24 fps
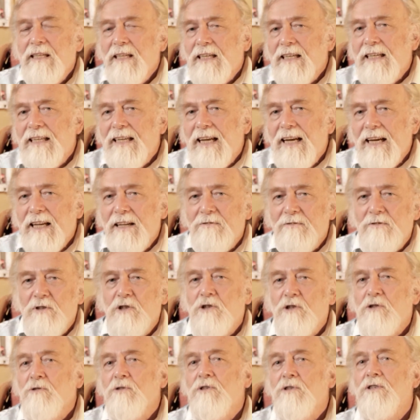in any of the
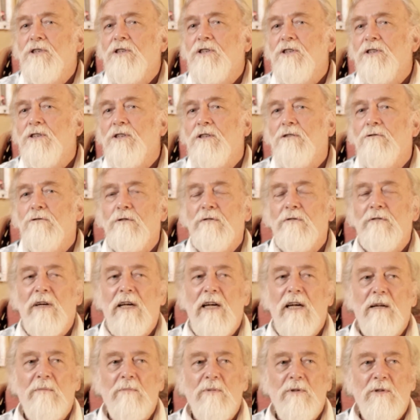choices that are
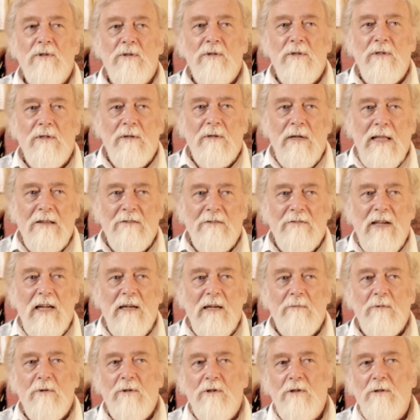
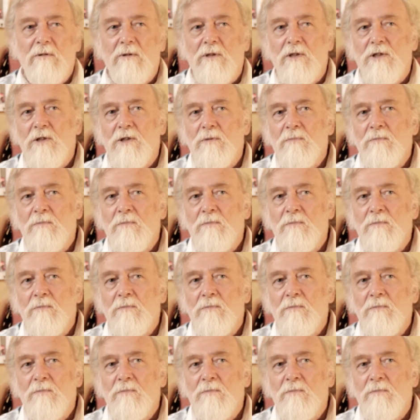available to us.